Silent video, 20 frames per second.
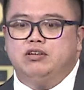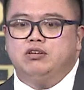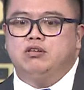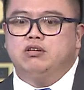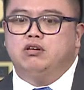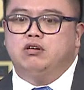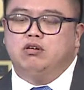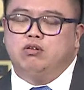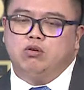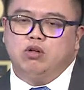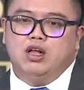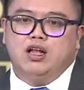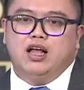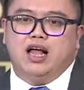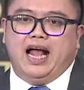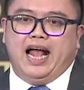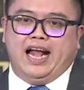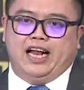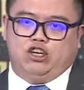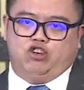you know,
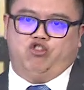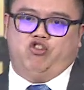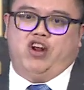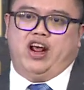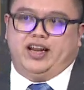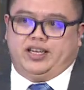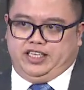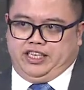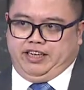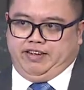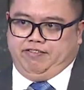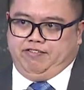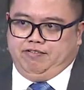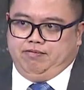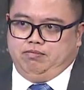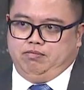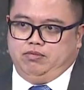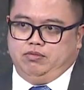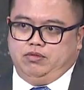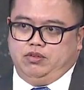attractive
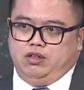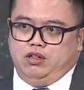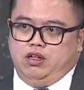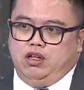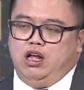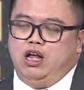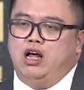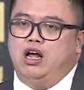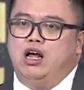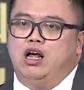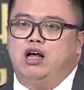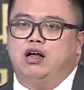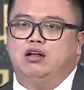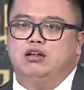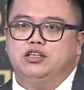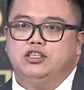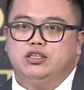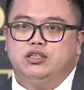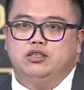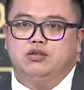
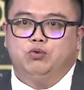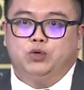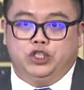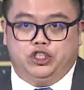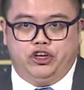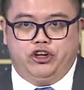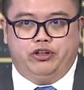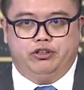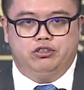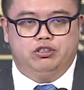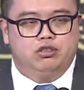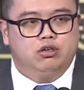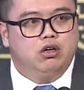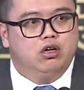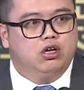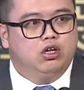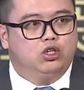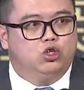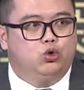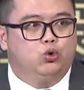returns
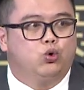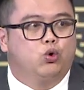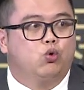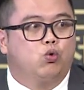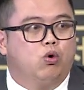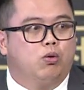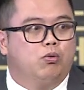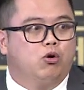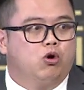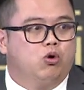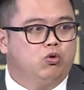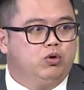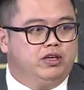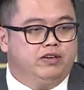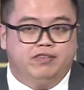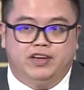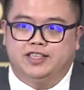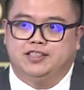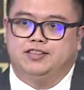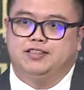to the global
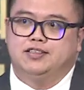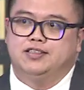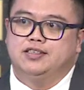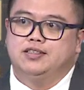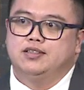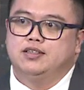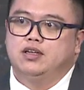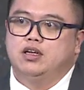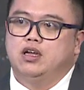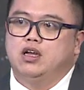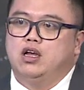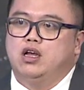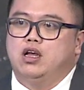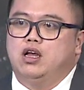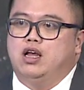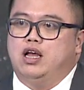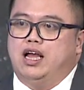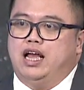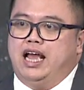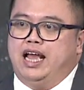investors.
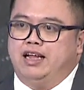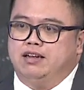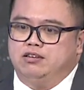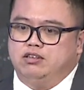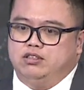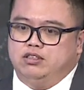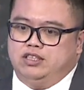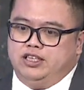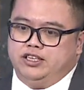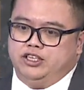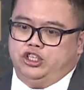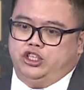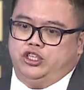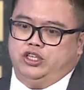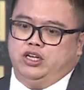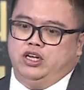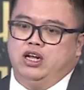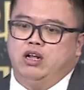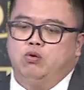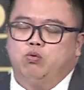And this
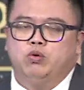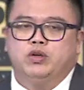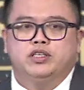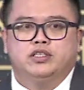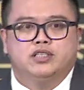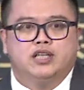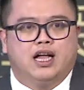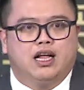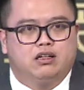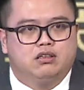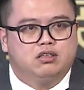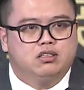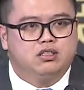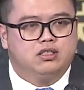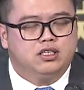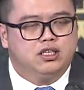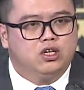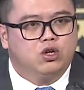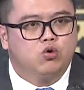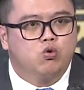year, we start to
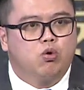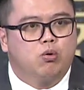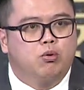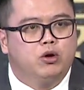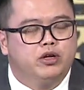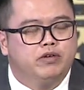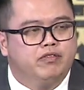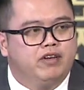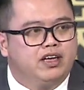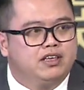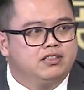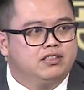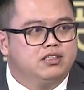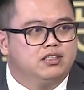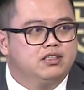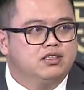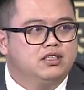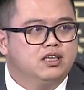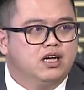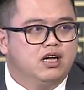see the global
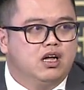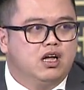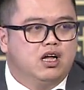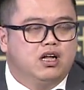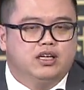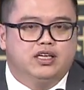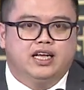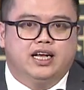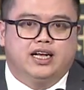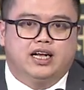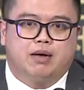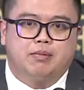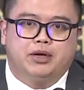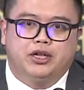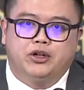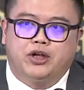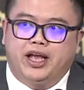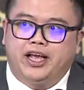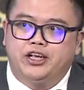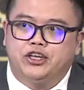investors, they are
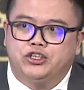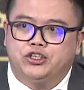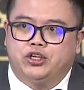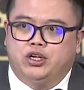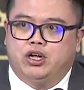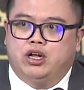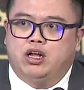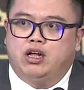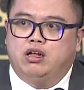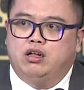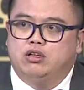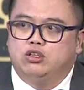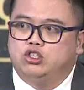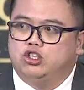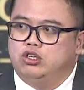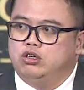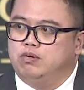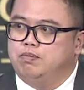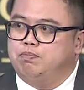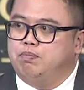coming to Asia
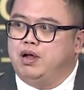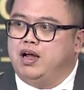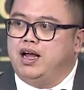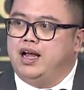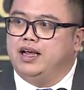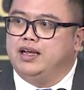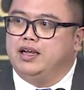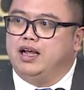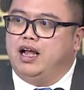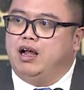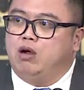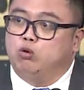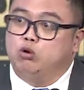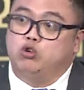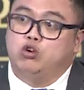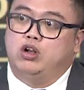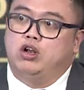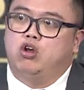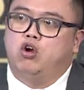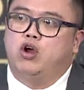to buy
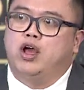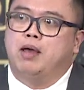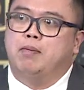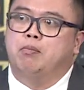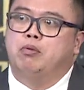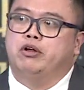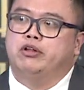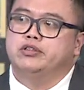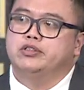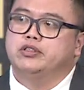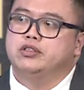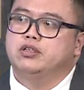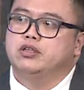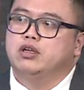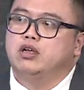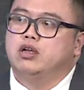ultra long end bonds.